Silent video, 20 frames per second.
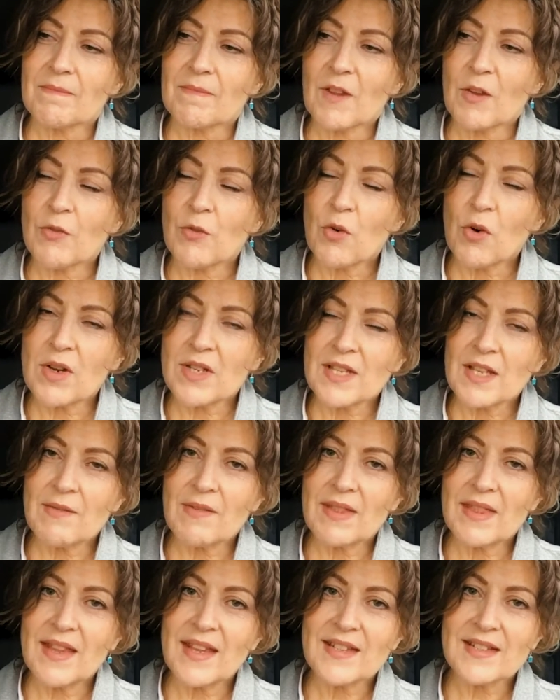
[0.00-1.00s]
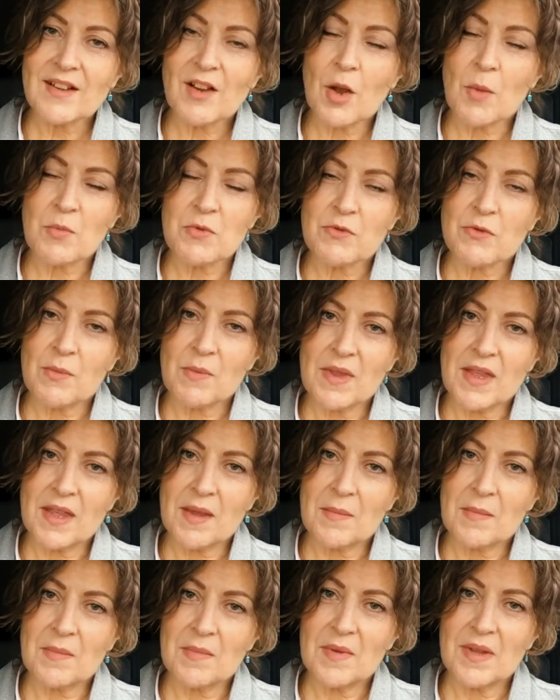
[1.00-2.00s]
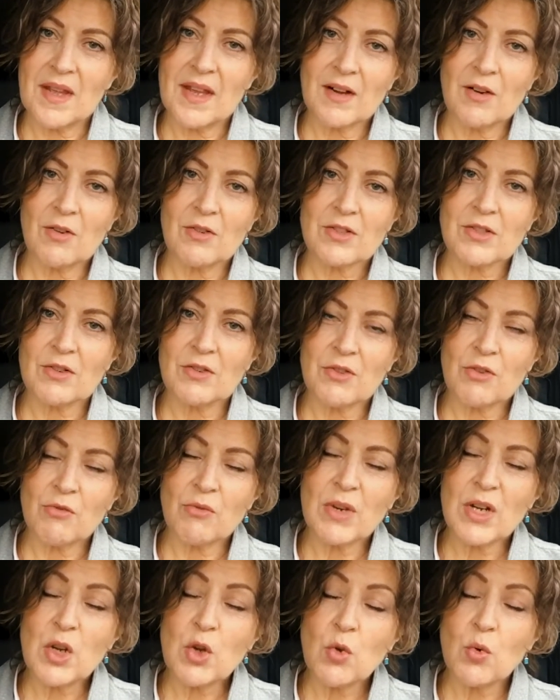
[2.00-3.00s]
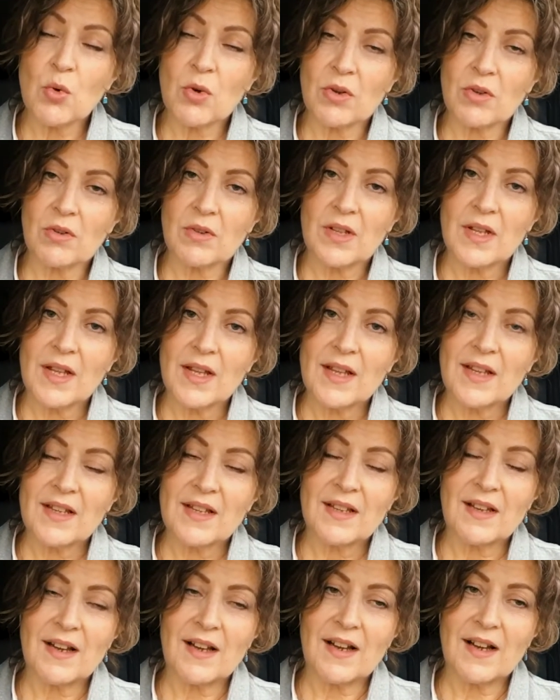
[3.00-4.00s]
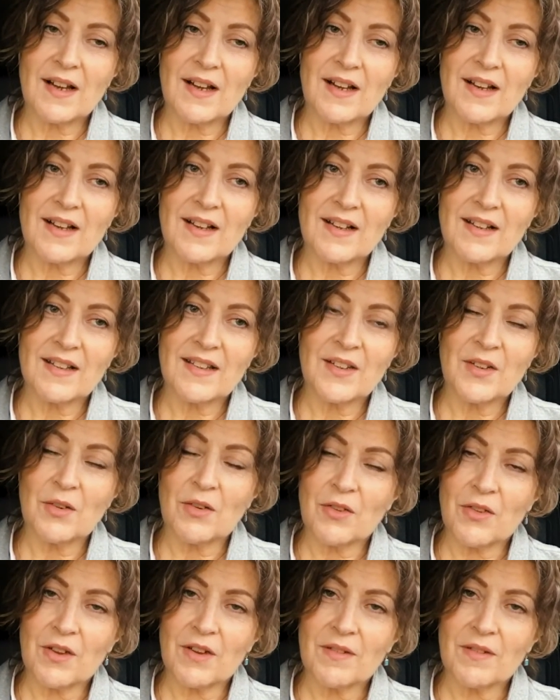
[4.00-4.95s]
of course, even this comes from him, and also the renewal, you know,